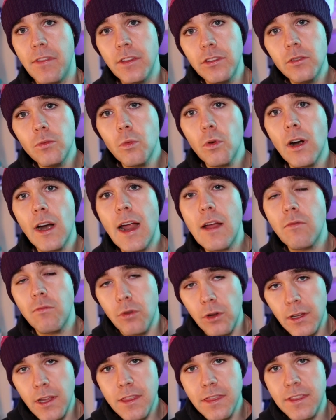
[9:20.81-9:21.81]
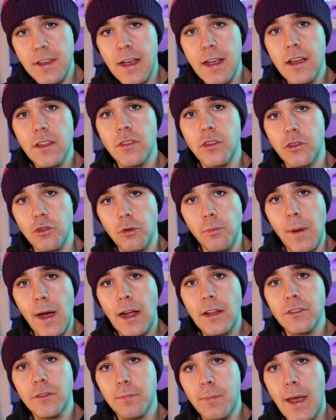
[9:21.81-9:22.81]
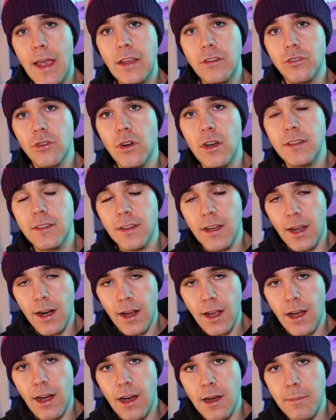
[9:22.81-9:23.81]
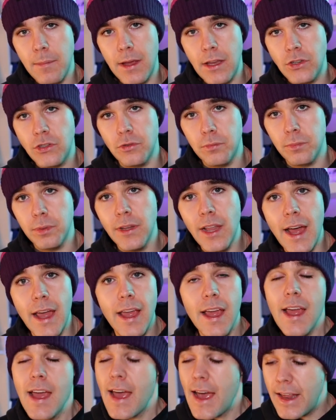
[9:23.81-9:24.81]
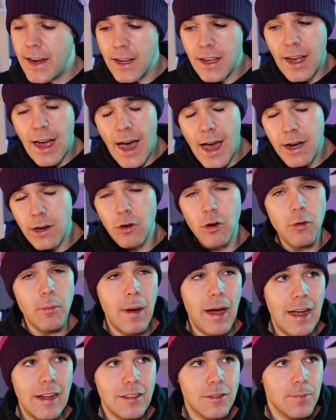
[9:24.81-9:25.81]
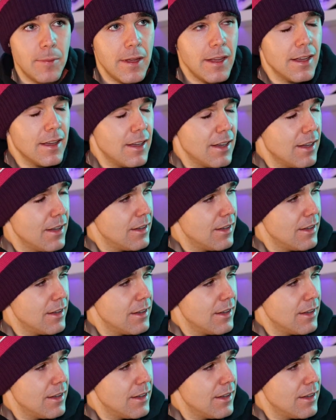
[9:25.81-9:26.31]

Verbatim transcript: This is where I really think the New Balance Pacer is gonna come into play. And it kind of reminds me,